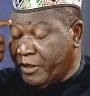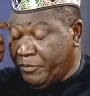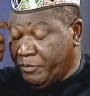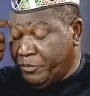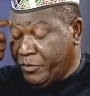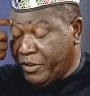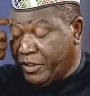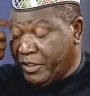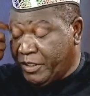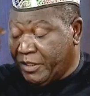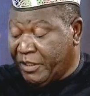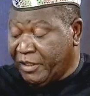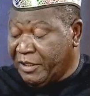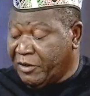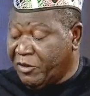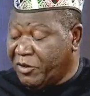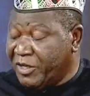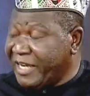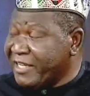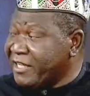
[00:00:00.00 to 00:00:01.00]
the
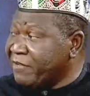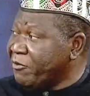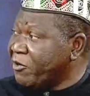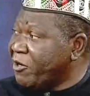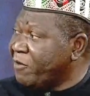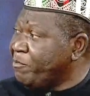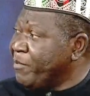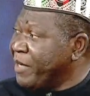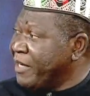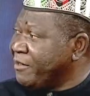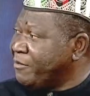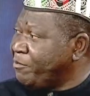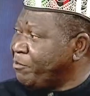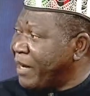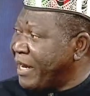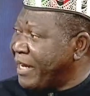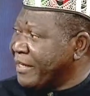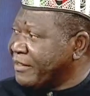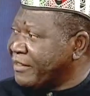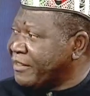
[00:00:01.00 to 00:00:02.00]
other development
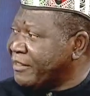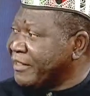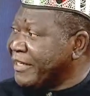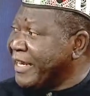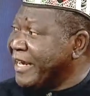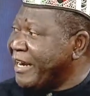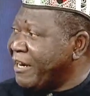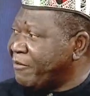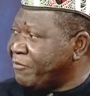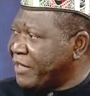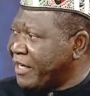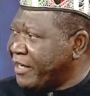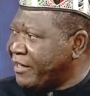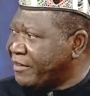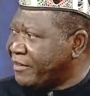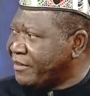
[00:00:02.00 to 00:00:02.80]
plans thereafter.